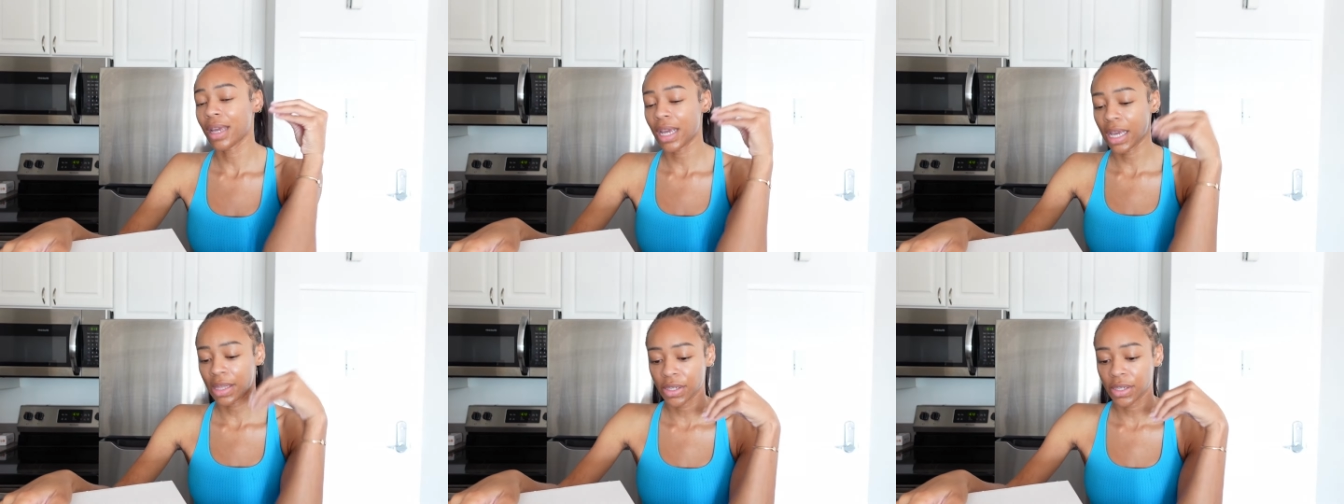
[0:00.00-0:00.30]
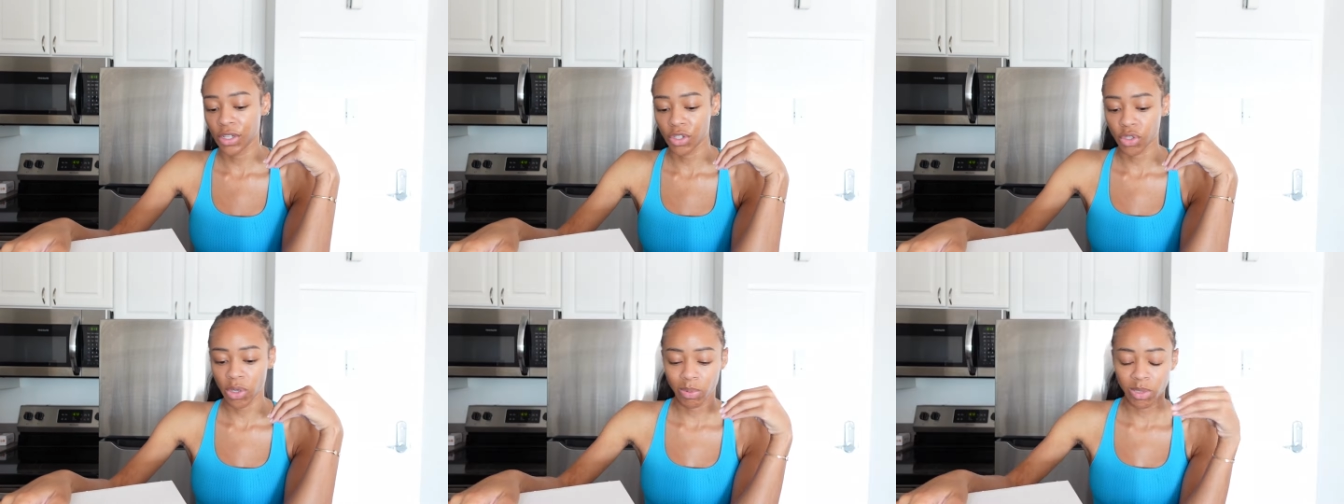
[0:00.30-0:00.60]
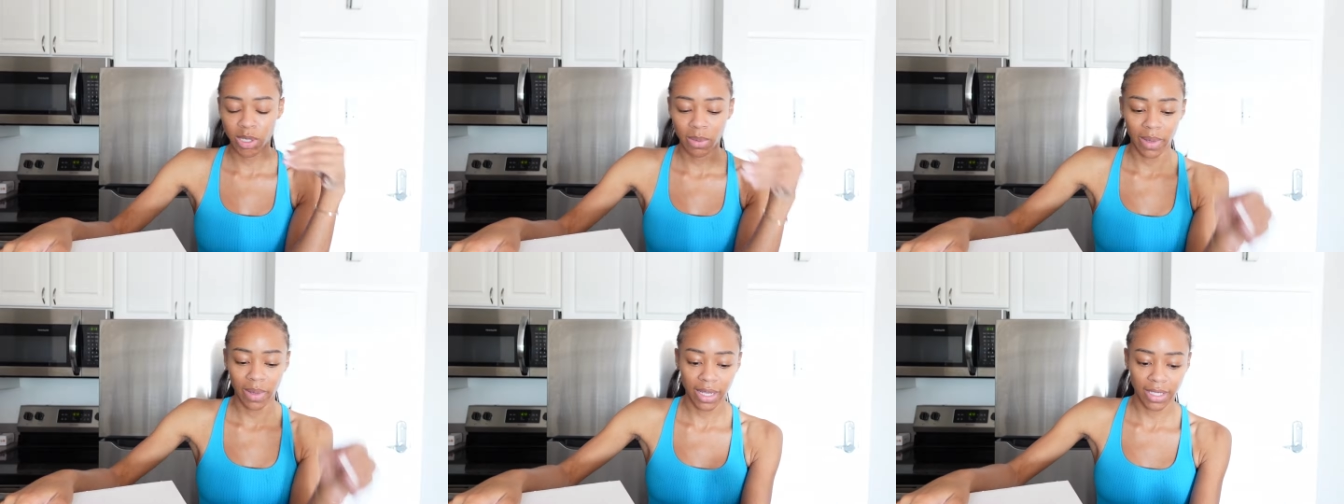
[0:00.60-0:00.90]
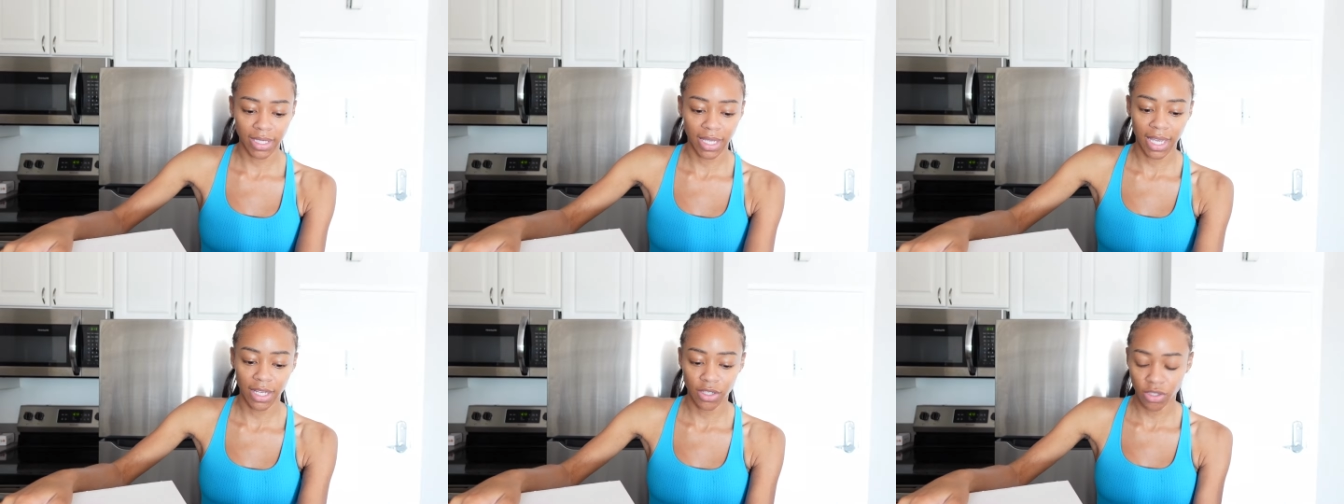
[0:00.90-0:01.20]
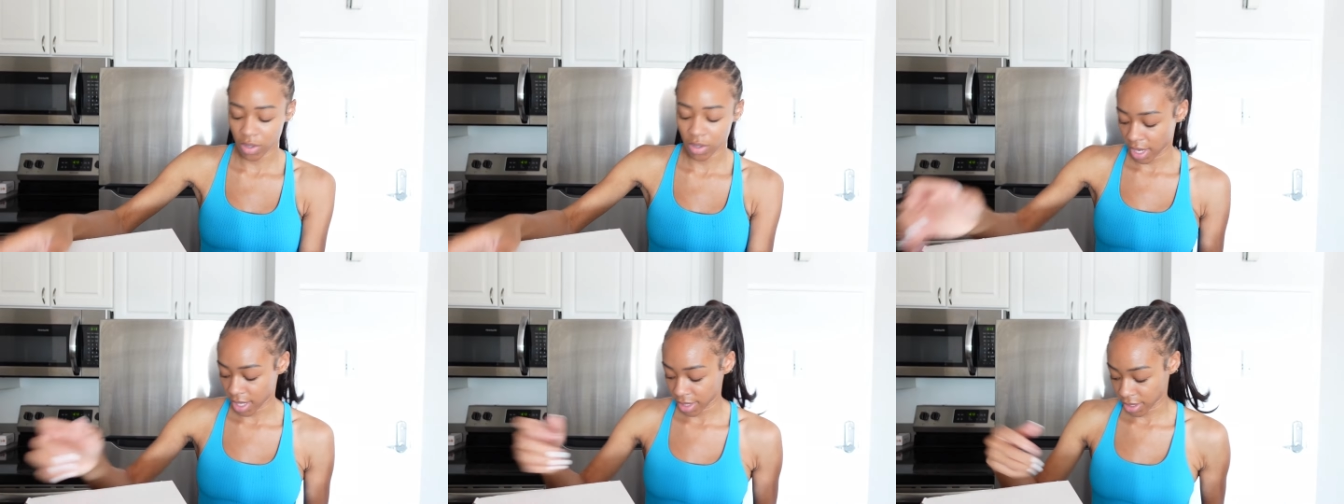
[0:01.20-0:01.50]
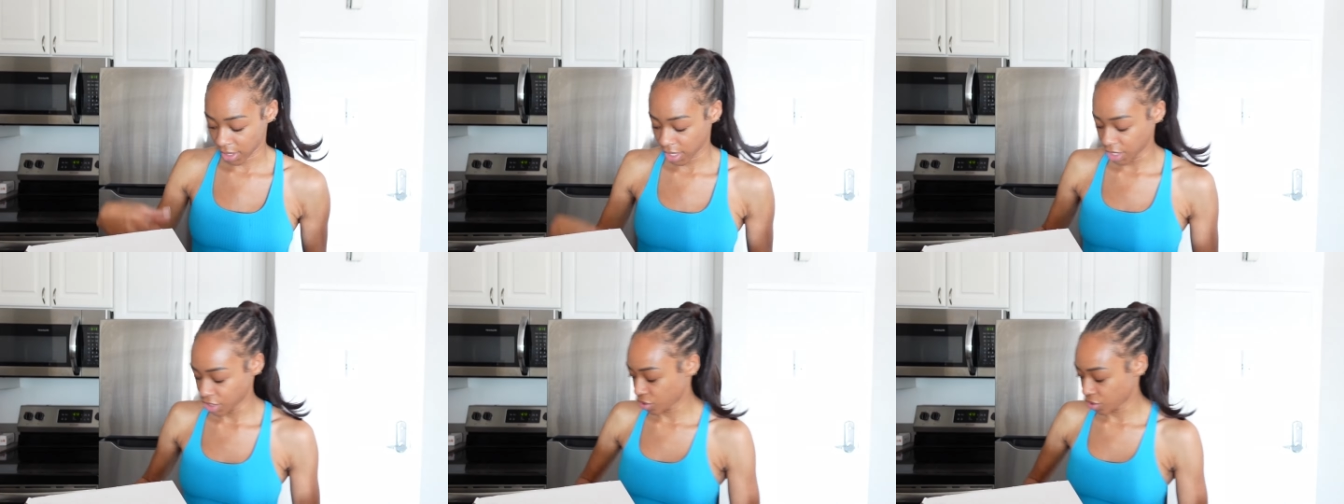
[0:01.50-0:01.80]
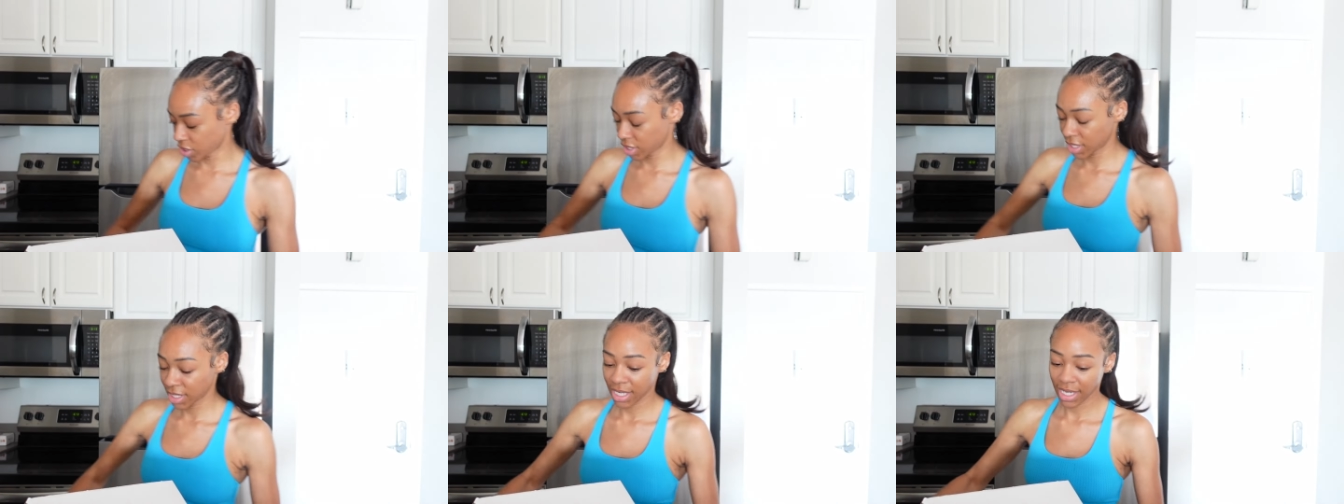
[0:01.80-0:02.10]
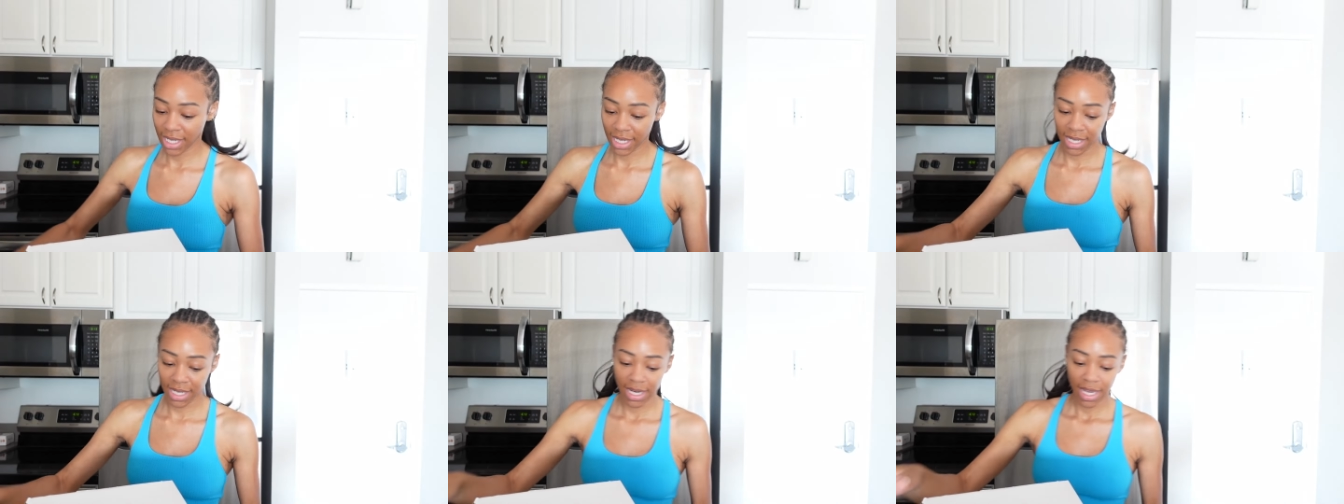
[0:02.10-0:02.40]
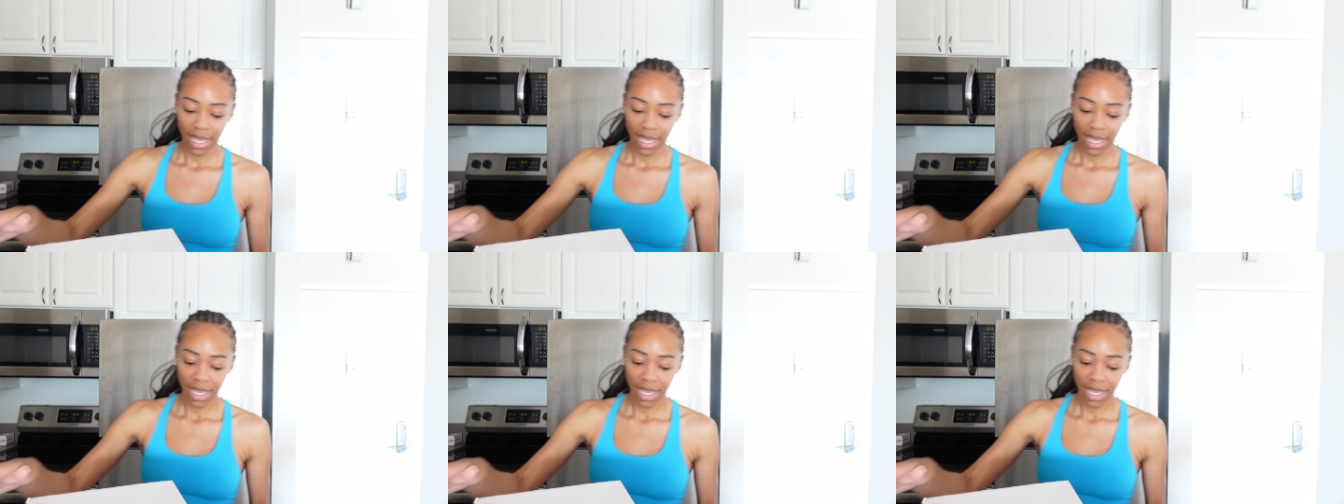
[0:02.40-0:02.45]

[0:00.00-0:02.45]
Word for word: in the description box in case you guys are interested.